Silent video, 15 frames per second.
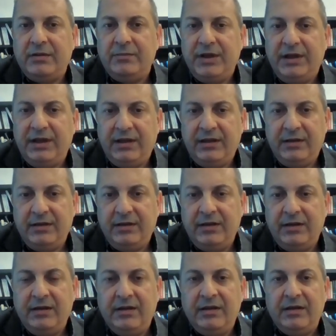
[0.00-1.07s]
company
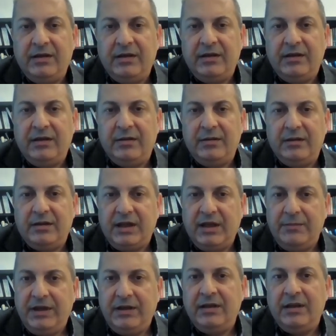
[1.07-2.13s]
in
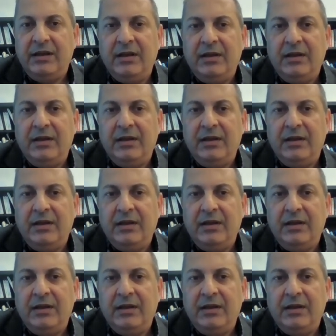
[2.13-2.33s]
Quebec.